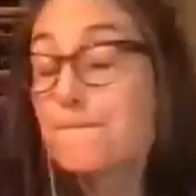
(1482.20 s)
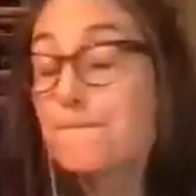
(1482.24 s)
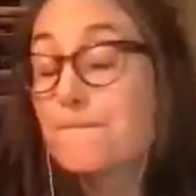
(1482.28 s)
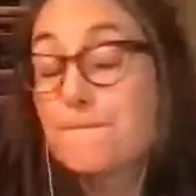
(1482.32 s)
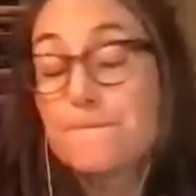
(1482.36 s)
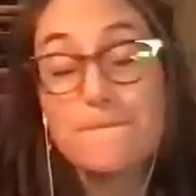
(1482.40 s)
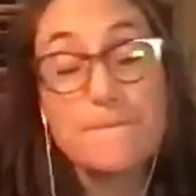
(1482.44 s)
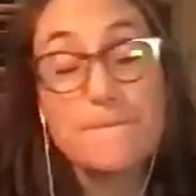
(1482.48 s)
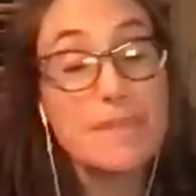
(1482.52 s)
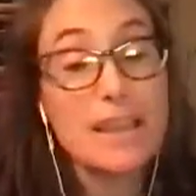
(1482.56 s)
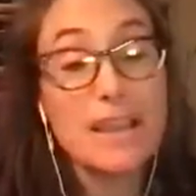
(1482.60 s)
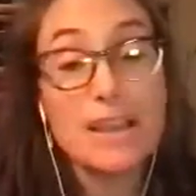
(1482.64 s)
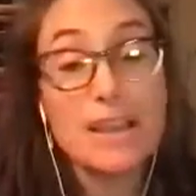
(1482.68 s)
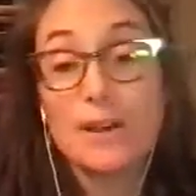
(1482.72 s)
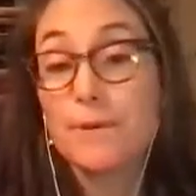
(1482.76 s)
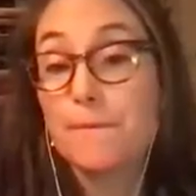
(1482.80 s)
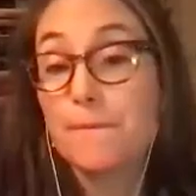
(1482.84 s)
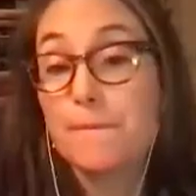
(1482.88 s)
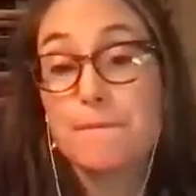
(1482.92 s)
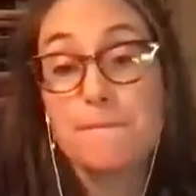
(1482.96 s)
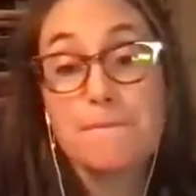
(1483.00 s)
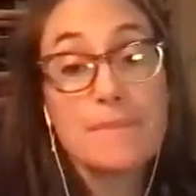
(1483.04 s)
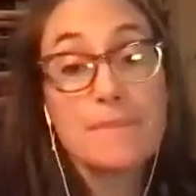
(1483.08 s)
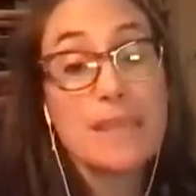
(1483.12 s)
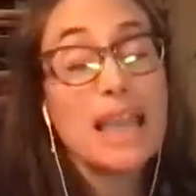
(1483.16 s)
No.
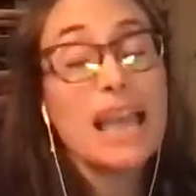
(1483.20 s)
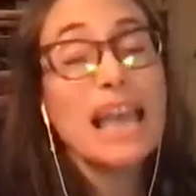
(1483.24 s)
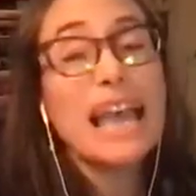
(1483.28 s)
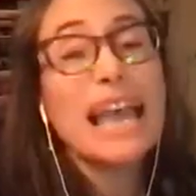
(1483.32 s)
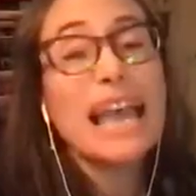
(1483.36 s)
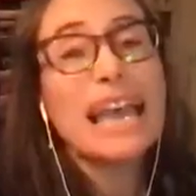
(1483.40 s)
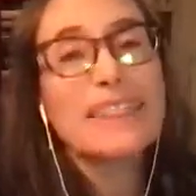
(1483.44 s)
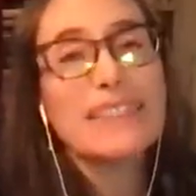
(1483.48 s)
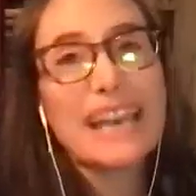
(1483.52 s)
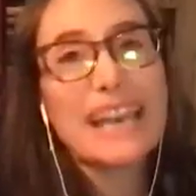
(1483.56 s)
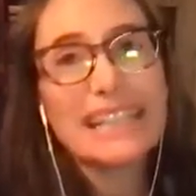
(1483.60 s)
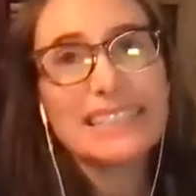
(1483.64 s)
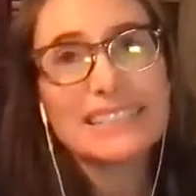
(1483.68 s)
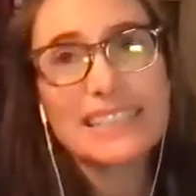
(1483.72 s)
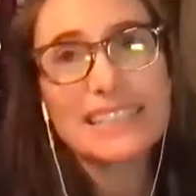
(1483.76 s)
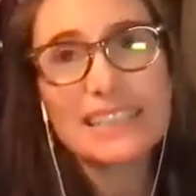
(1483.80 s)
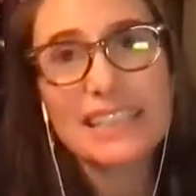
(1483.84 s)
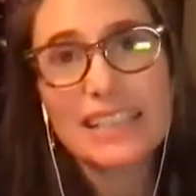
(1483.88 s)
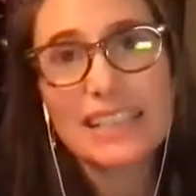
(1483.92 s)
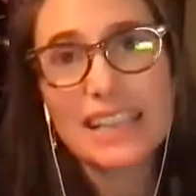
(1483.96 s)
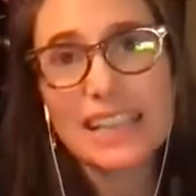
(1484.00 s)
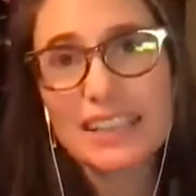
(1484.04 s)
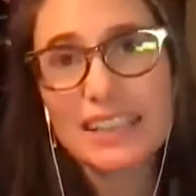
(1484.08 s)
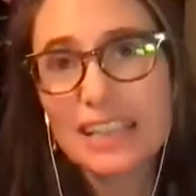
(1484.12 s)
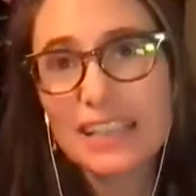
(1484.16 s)
And that's the
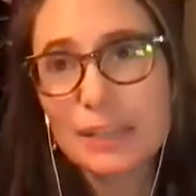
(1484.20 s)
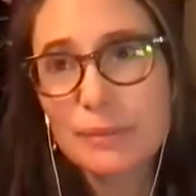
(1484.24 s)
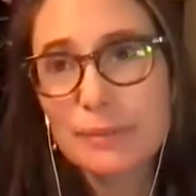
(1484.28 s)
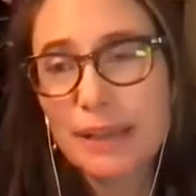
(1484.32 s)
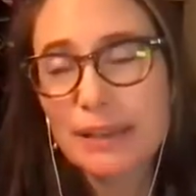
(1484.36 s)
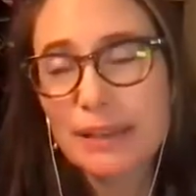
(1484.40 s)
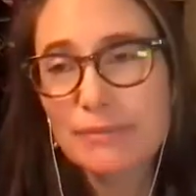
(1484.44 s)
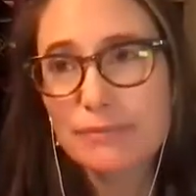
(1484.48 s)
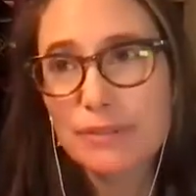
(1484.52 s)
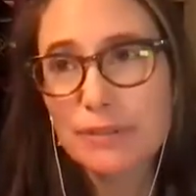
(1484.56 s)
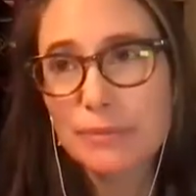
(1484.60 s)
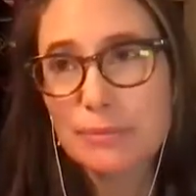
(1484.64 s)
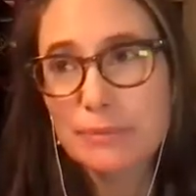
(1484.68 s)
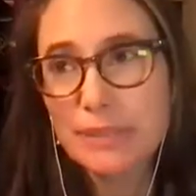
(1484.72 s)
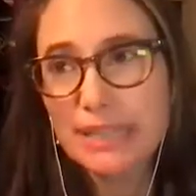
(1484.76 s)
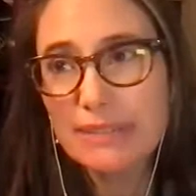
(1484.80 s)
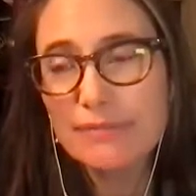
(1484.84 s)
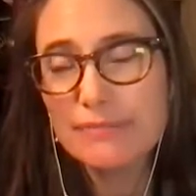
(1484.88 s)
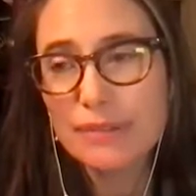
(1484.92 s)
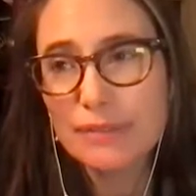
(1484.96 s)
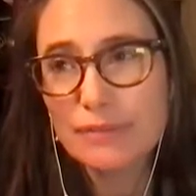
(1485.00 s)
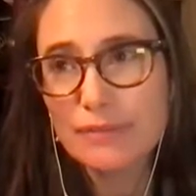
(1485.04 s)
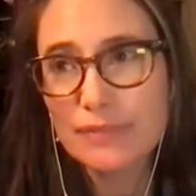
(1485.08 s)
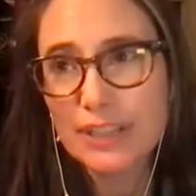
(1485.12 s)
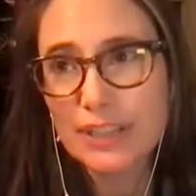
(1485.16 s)
thing I think about for me,
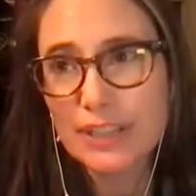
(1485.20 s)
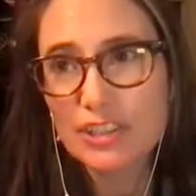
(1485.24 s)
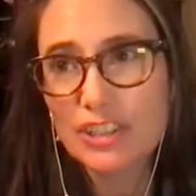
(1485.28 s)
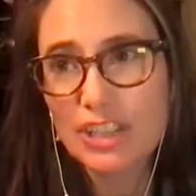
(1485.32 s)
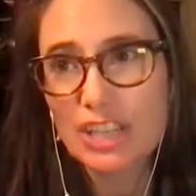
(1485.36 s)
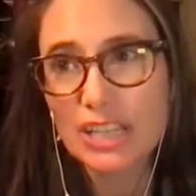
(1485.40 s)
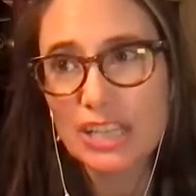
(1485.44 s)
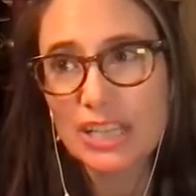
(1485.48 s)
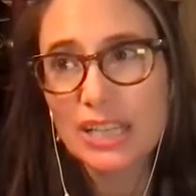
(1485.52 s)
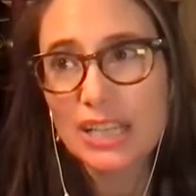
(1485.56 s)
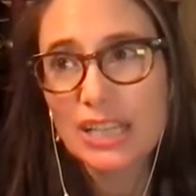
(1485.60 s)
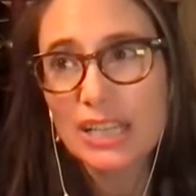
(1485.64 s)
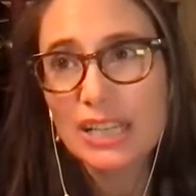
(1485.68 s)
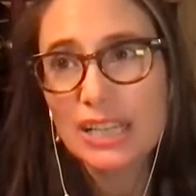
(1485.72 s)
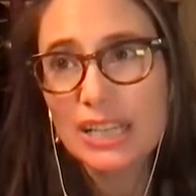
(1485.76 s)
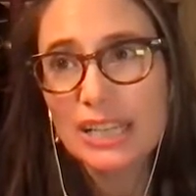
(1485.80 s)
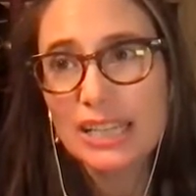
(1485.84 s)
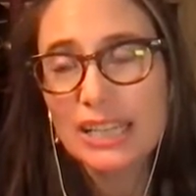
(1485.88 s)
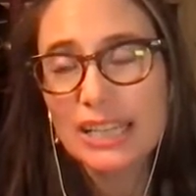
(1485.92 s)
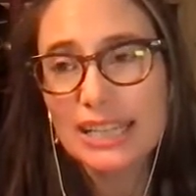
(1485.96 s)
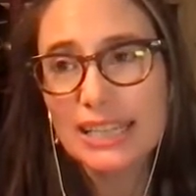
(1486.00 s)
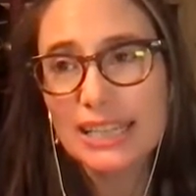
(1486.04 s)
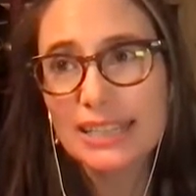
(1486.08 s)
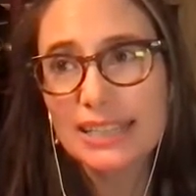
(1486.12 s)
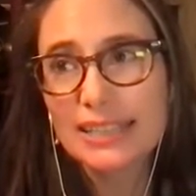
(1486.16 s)
for fiction,
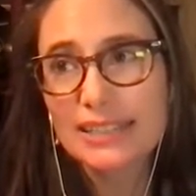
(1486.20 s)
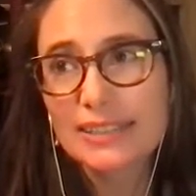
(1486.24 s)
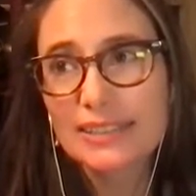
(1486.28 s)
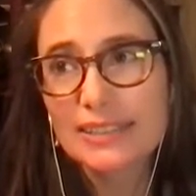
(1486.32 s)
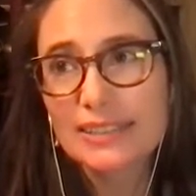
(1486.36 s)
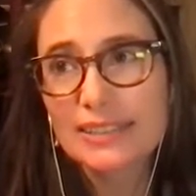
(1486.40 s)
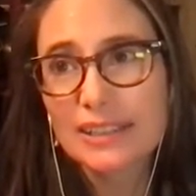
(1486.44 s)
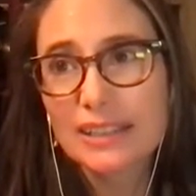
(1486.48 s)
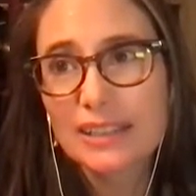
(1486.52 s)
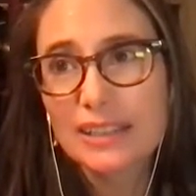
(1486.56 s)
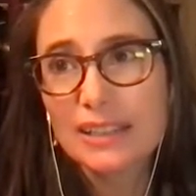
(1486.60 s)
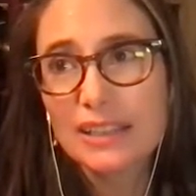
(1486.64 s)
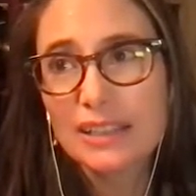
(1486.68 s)
is,